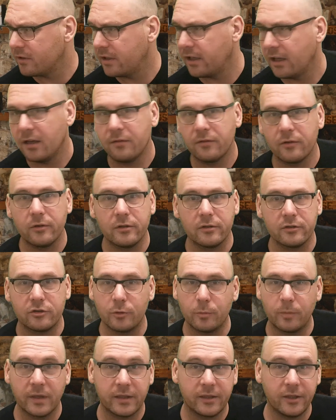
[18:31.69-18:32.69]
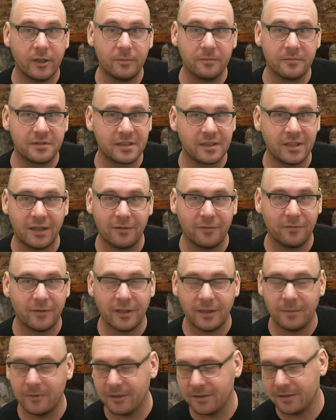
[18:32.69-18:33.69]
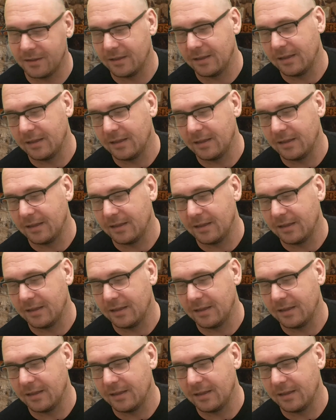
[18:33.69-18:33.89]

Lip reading: kit I've got, she'll pick up and start vaping it.